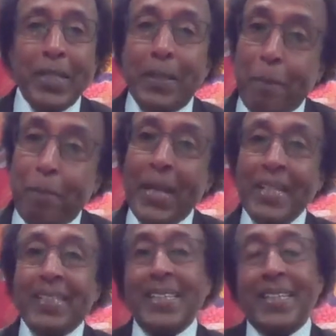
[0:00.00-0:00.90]
the
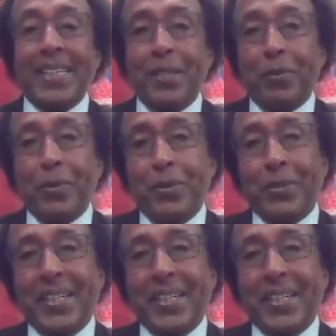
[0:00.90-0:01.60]
banks are getting all your